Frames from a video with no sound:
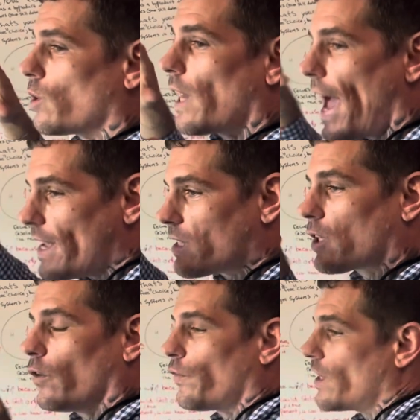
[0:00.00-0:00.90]

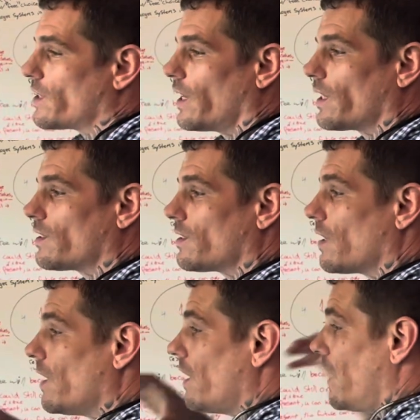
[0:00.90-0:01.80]
classical physics
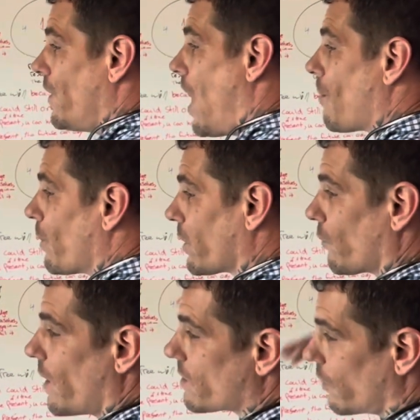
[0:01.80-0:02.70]
and not bring the
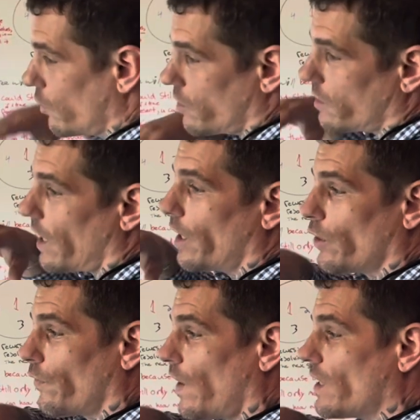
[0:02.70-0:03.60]
resolution state
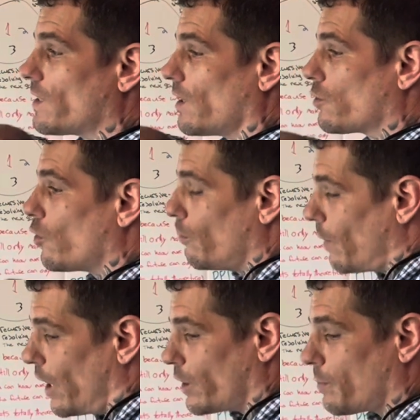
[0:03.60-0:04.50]
interface in too
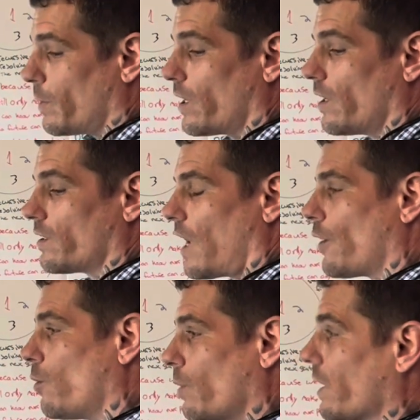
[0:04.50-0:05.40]
much, because I
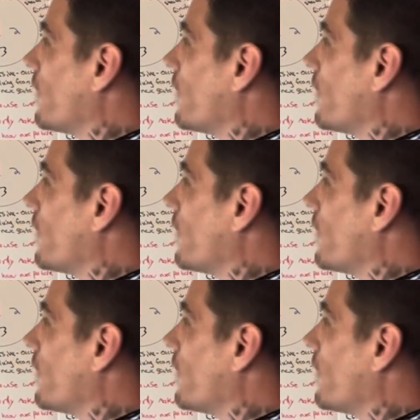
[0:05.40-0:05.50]
don't want to get